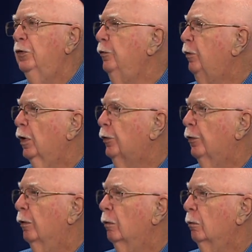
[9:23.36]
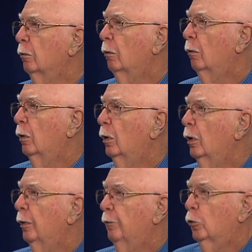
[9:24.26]
Wasn't functional,
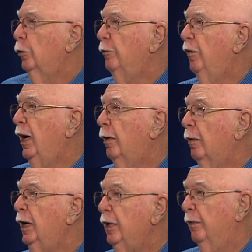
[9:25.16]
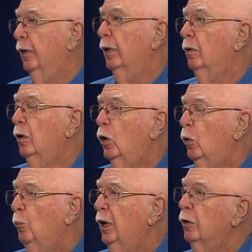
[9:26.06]
couldn't fire anything,
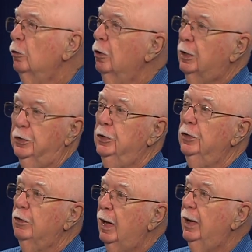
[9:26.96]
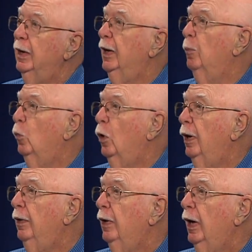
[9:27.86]
but it looked just like an M1.